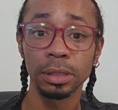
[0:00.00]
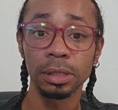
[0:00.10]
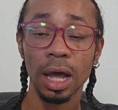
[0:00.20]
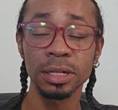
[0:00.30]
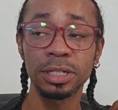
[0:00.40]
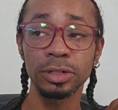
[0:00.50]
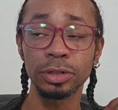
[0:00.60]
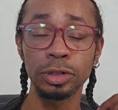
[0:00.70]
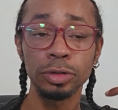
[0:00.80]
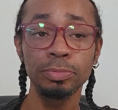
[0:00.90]
until
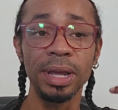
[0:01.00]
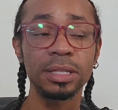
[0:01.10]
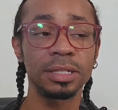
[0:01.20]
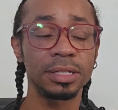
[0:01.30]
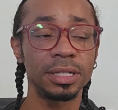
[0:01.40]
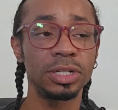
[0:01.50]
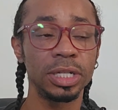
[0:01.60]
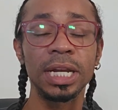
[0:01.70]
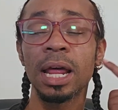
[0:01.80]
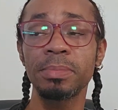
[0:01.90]
you make the
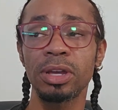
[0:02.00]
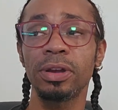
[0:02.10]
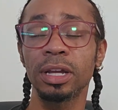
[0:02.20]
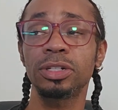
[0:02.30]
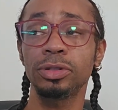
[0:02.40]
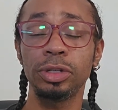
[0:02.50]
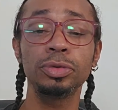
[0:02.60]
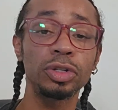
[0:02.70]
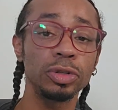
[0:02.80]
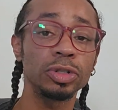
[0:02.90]
decision, and I'm hearing until you
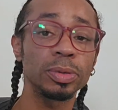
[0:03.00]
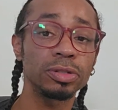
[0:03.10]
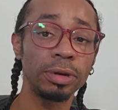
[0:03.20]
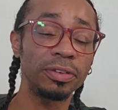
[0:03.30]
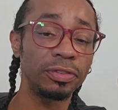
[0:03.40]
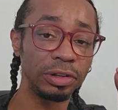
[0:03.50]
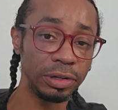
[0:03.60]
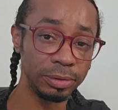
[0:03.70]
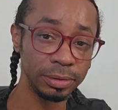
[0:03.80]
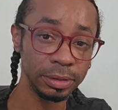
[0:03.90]
choose what's right for
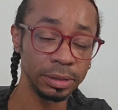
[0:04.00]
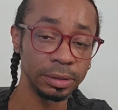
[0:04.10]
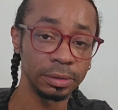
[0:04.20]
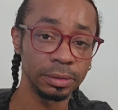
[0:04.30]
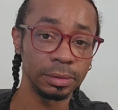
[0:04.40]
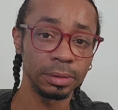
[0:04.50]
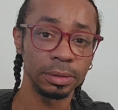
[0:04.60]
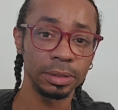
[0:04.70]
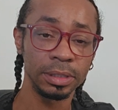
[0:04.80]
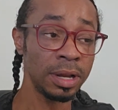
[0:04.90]
you.
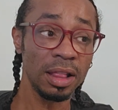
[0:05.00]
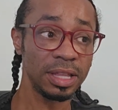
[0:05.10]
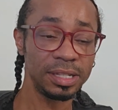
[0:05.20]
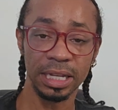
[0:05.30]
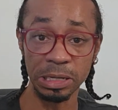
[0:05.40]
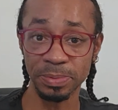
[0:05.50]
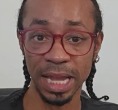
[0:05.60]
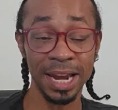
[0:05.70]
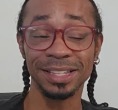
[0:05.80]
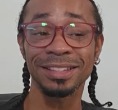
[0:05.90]
Not this
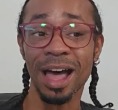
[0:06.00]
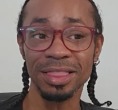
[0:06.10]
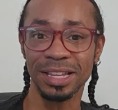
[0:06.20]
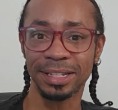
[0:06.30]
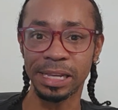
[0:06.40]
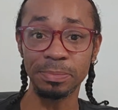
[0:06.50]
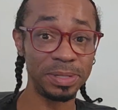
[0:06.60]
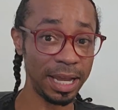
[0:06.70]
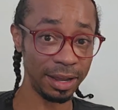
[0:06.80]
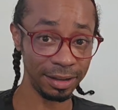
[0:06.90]
and it's not this
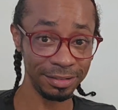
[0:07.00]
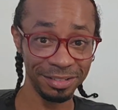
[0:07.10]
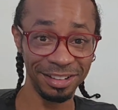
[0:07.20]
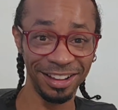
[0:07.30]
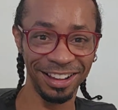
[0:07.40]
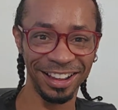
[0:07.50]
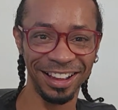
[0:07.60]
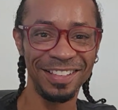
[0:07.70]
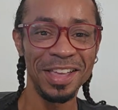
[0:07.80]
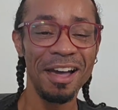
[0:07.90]
keepsake.
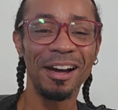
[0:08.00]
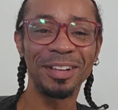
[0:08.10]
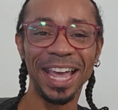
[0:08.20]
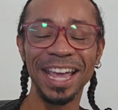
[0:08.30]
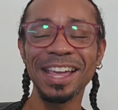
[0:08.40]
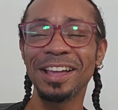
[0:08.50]
Okay,